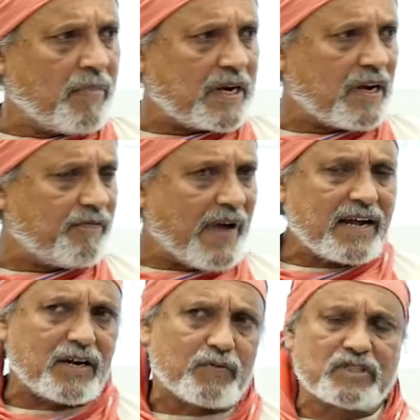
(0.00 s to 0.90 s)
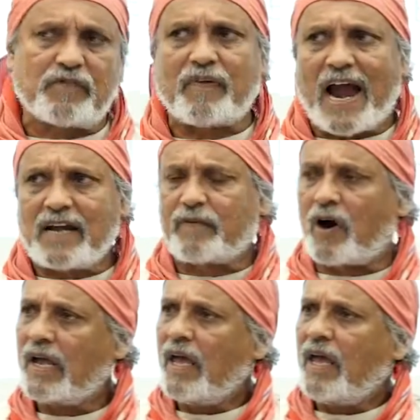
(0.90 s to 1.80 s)
but in fact it was a fight
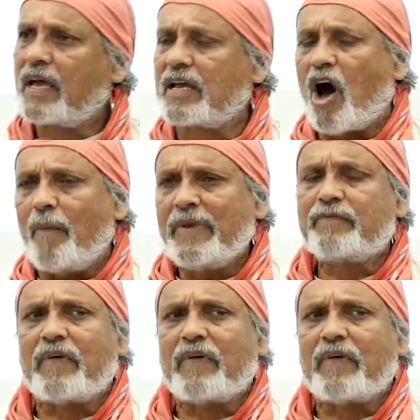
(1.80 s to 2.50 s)
for economic